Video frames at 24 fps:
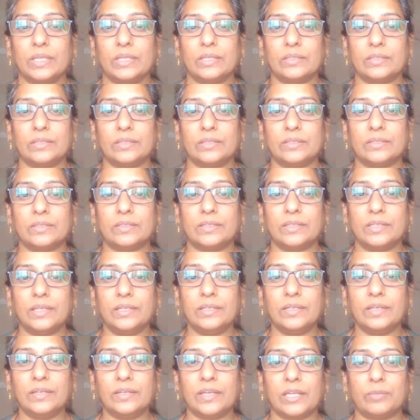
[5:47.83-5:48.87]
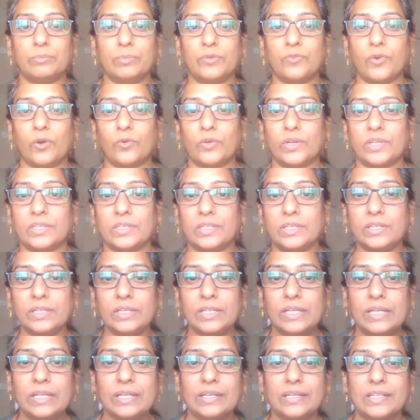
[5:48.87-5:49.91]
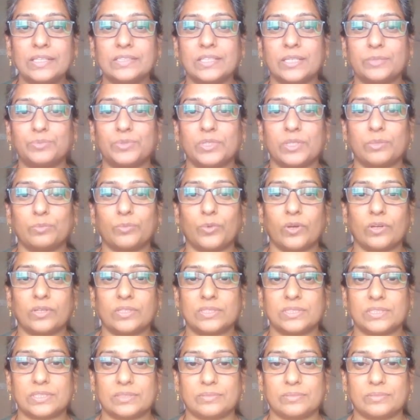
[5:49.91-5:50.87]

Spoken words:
The link can be found in the description box.